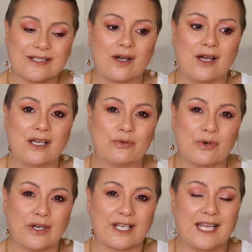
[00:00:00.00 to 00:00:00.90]
the
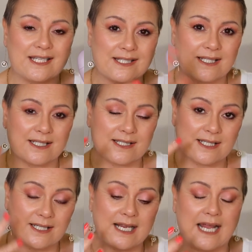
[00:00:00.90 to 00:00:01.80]
hyaluronic acid in
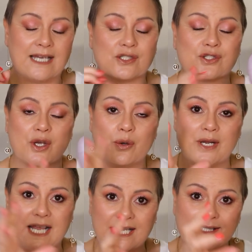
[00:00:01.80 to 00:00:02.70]
it, and so
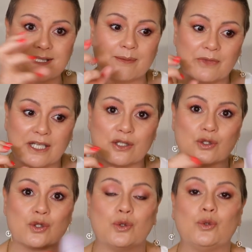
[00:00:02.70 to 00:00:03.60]
it has something
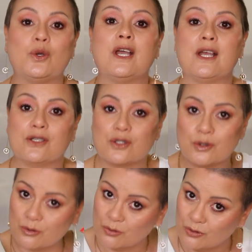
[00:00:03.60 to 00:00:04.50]
to
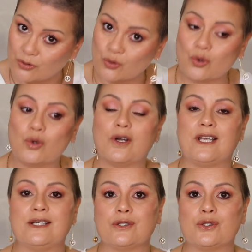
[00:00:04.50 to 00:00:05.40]
draw
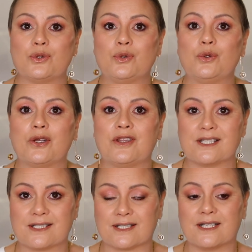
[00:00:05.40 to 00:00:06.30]
into
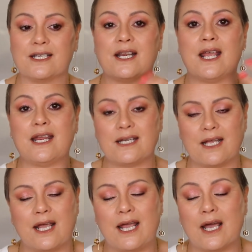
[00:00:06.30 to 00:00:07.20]
the skin and
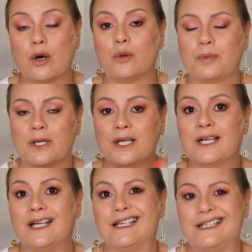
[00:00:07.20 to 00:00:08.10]
help
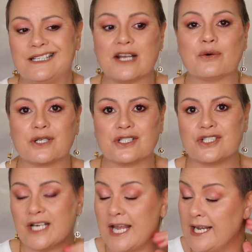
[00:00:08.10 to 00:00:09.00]

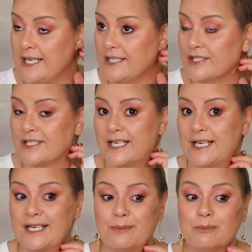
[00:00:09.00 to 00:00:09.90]
nourish
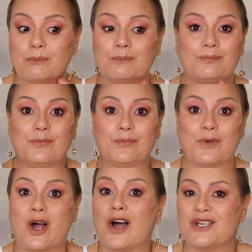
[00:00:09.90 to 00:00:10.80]
and
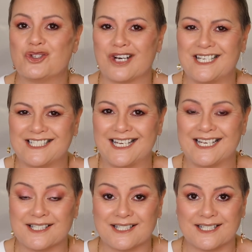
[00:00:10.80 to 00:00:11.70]
hydrate
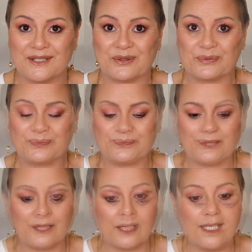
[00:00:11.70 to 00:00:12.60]
our skin.
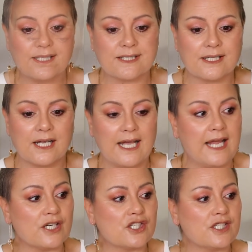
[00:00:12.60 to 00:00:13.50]
It's
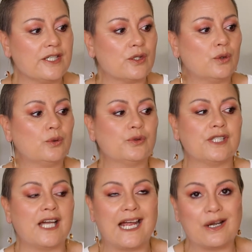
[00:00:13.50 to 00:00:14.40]
actually called
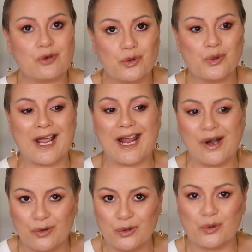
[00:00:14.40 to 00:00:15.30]
the Haru
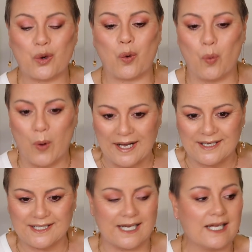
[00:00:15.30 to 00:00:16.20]
Haru
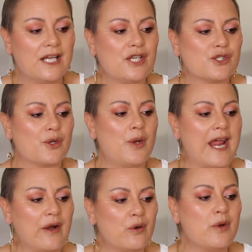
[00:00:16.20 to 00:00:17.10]
Wonder. So
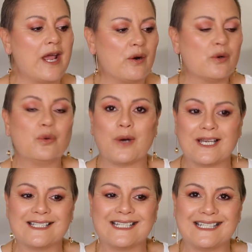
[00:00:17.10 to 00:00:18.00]
Haru Haru
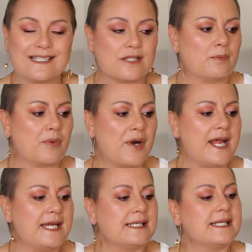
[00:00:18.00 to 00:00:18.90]
Wonder is the
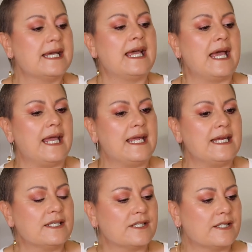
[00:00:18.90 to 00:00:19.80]
brand,
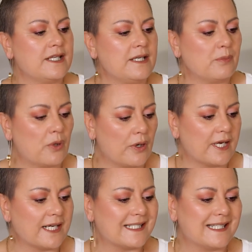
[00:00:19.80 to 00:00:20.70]
and the
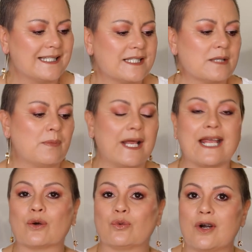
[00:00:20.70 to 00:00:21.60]
product is the
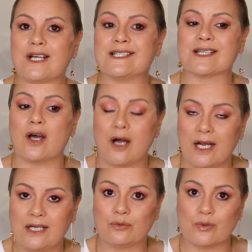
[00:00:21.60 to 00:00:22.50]
Black Rice
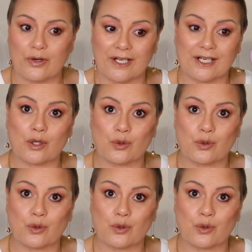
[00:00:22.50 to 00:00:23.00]
Hyaluronic